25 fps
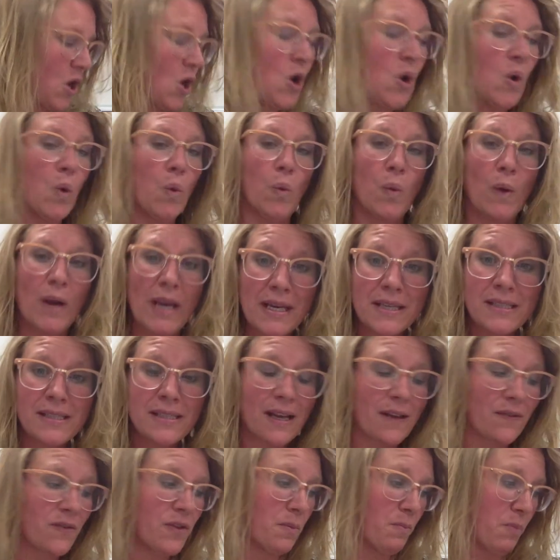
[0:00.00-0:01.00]
We
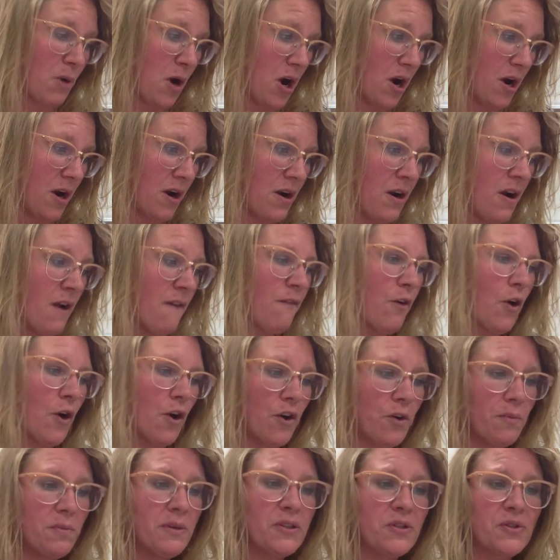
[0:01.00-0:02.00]
set the bar for
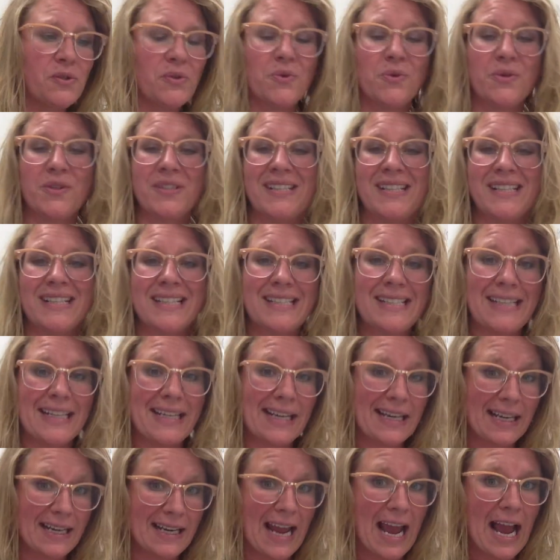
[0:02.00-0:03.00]
urban schools
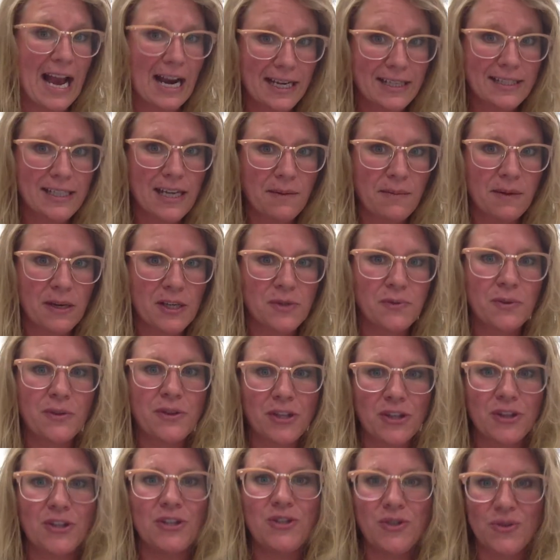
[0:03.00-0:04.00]
succeeding in academics
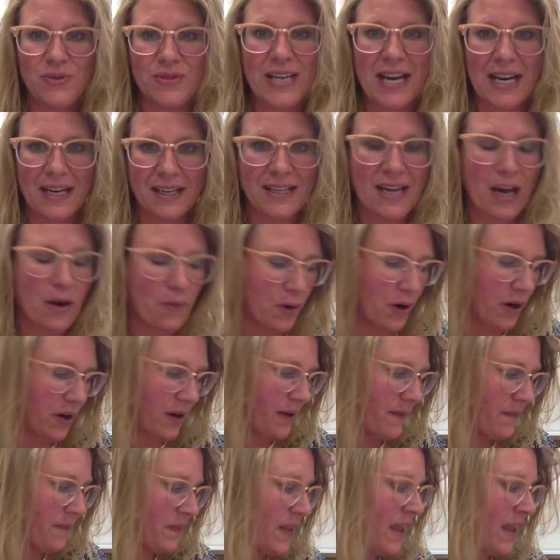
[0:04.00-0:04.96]
within the New Tech Network.